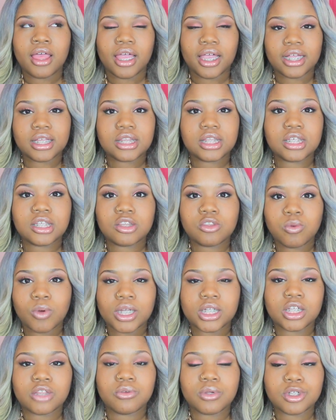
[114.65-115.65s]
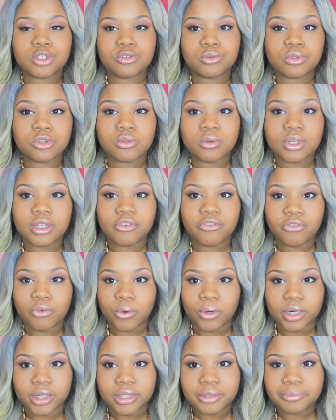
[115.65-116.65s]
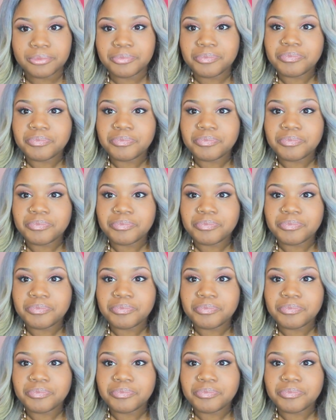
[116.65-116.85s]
18, 20, 22, and 24.